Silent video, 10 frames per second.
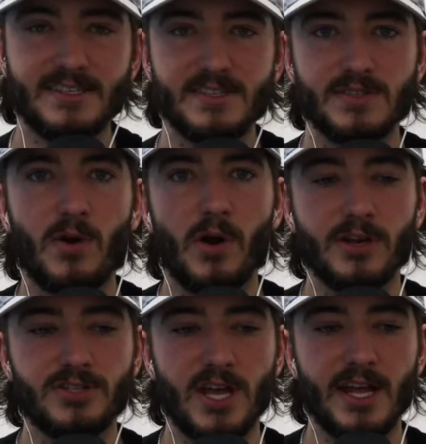scoring
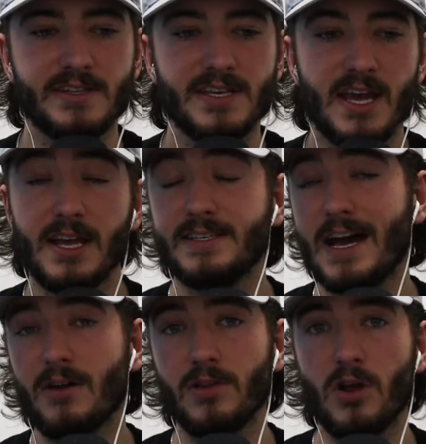chance,
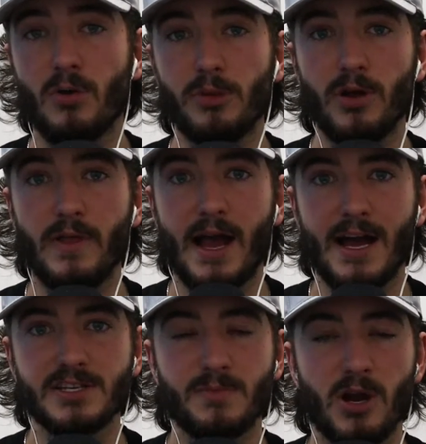down low below the
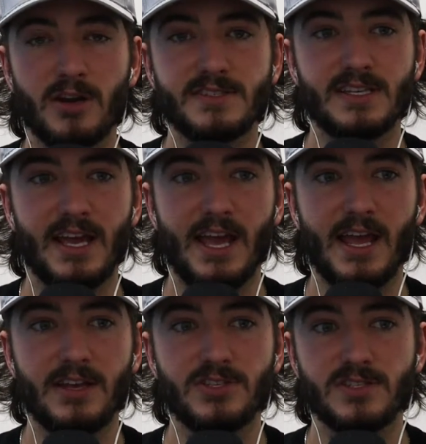hash marks,
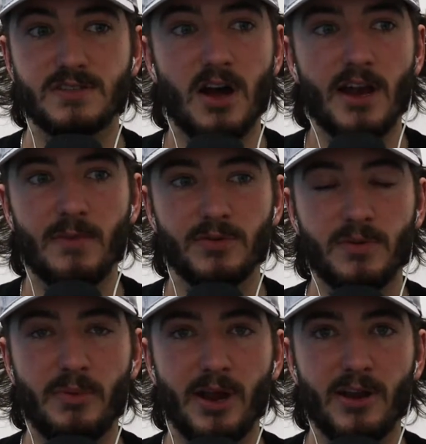and just not able to
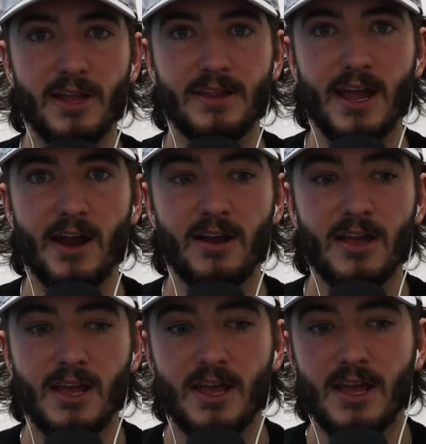bury it there.
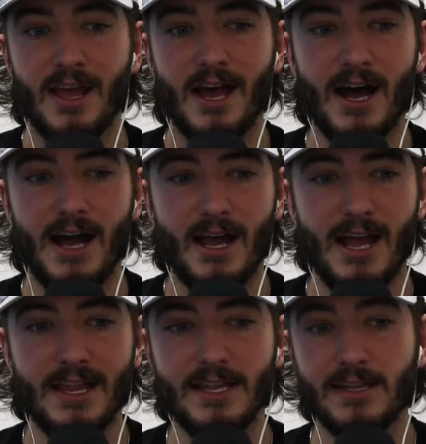
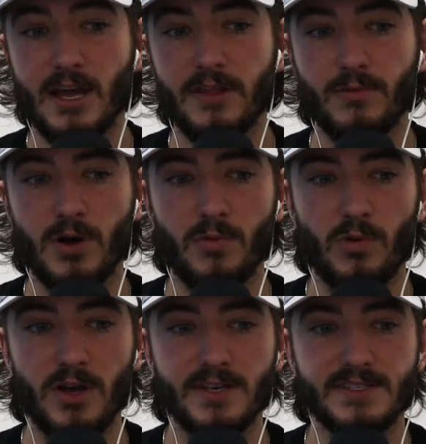And then the other one
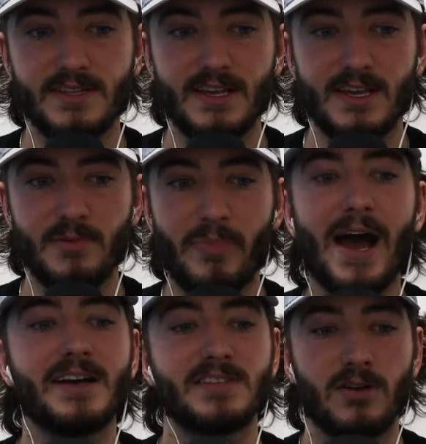was the
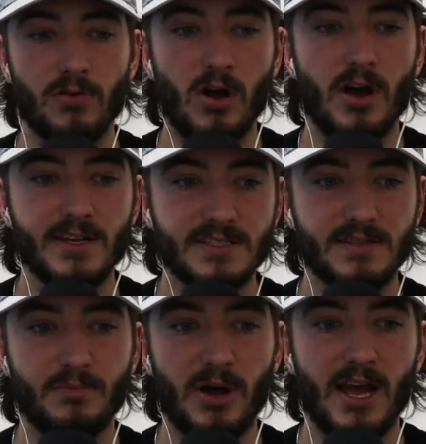pass across
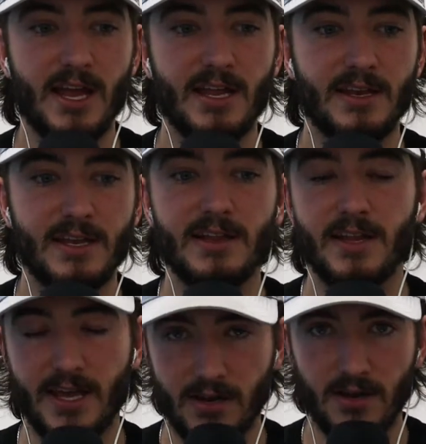by
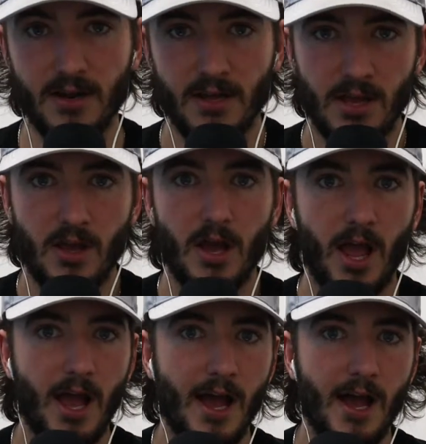Nylander
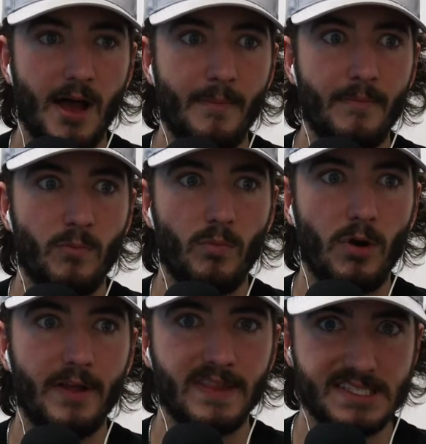
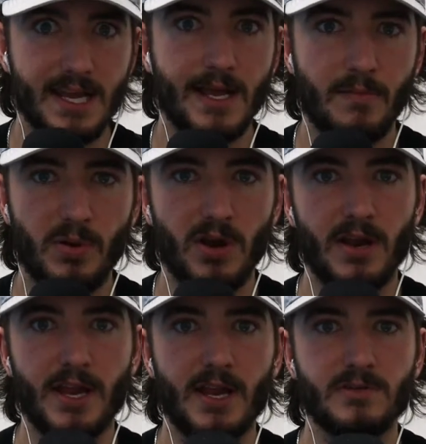in the second
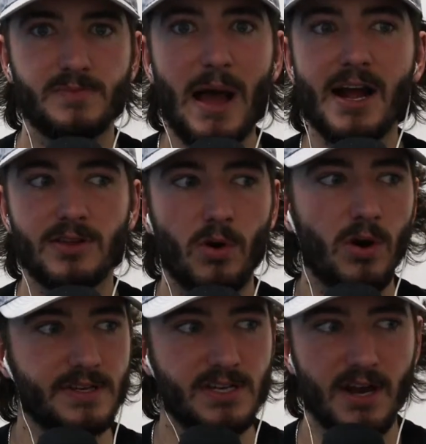period. It was backdoor.
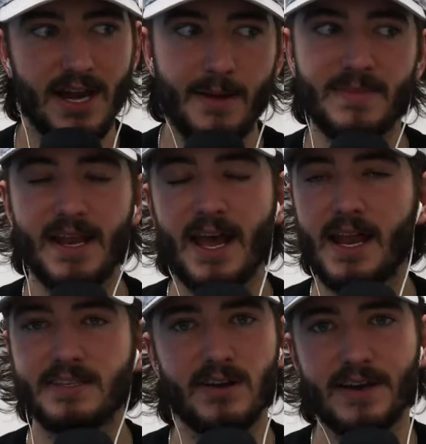He's got an empty net.
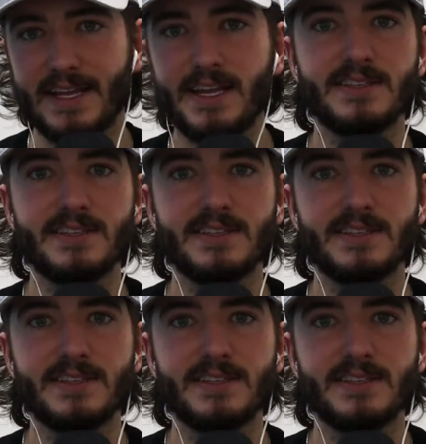He's got an easy